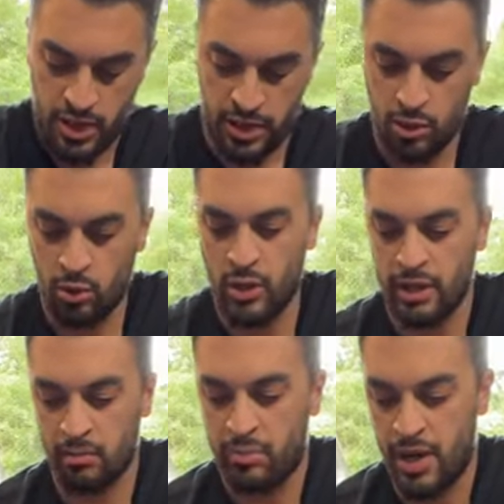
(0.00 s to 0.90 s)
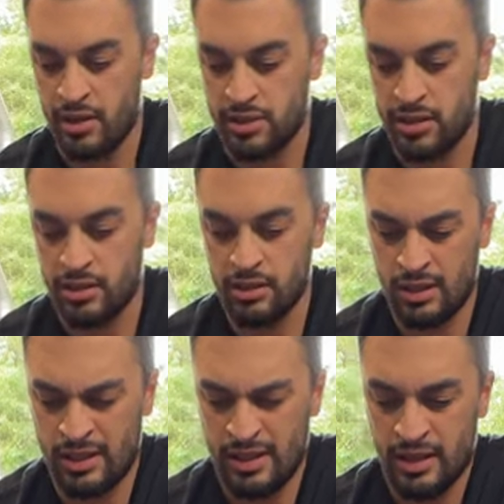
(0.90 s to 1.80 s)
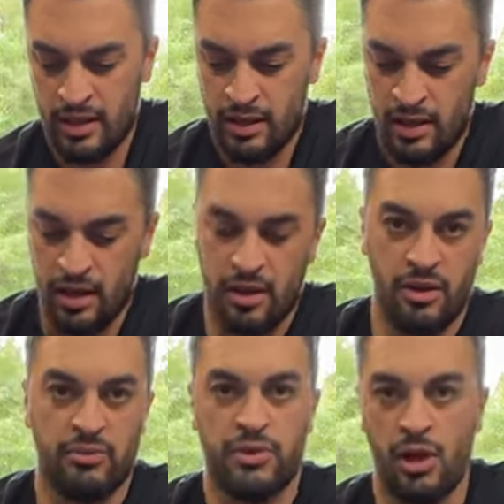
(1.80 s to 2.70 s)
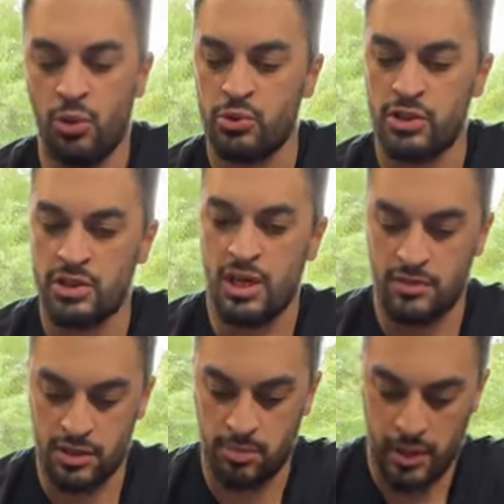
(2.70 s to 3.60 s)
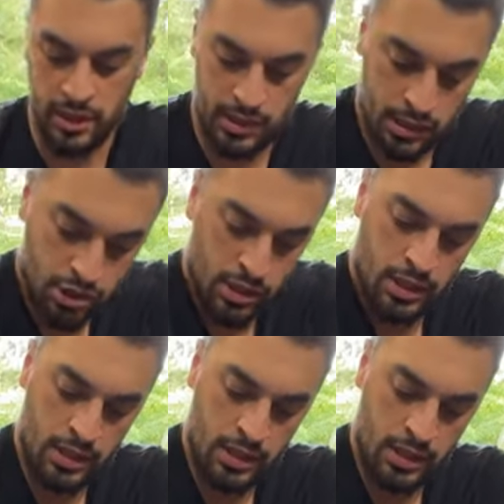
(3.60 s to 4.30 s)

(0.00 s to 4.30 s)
there you go, quick comparison of the Ultra Safe sponge